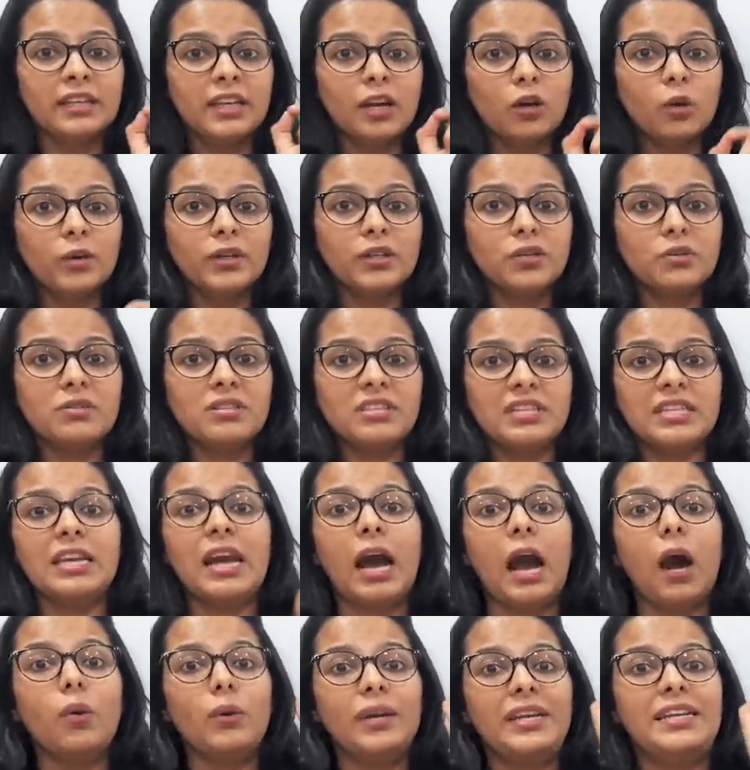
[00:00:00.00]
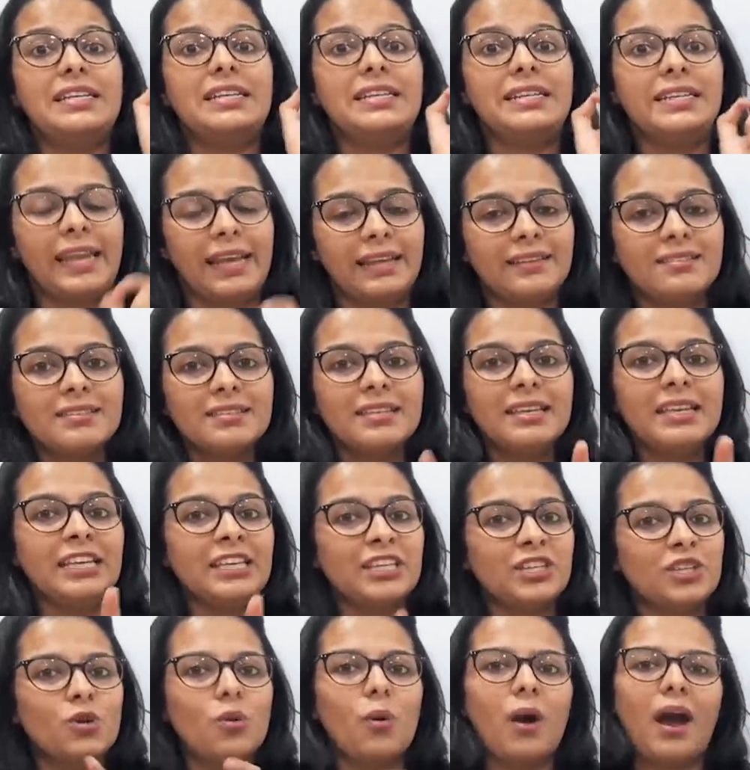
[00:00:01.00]
They are going to see how
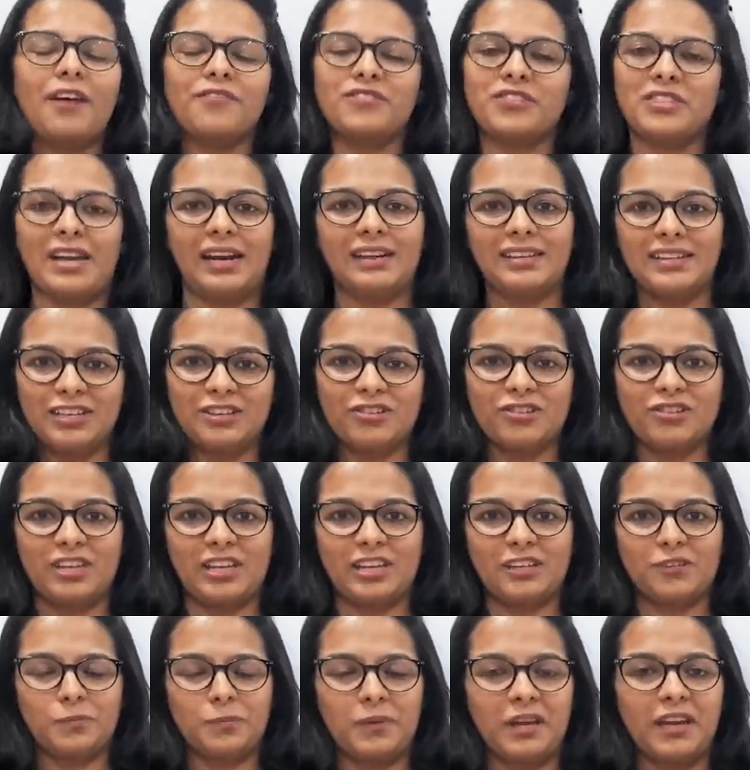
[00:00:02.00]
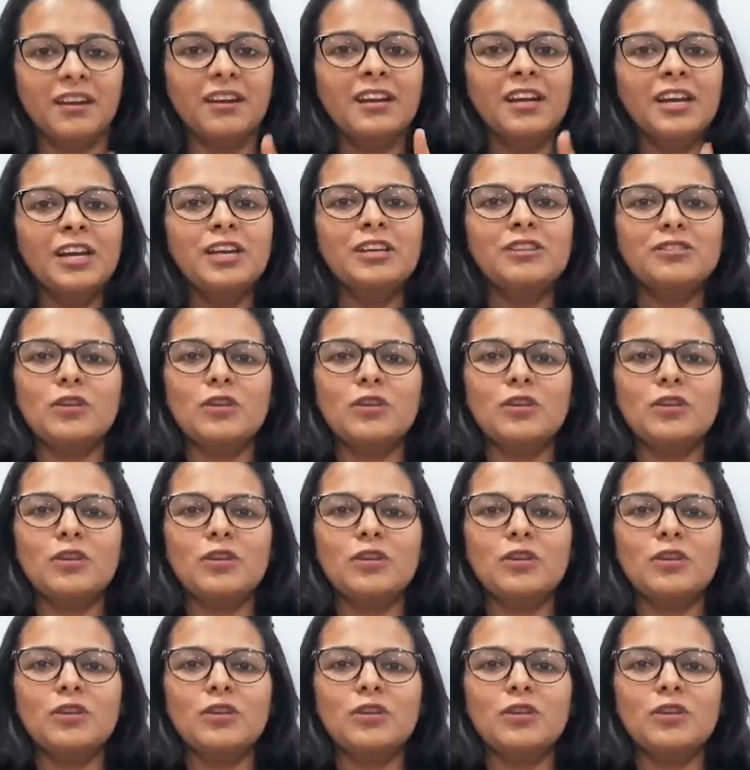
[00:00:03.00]
intensely you have studied Shakespeare.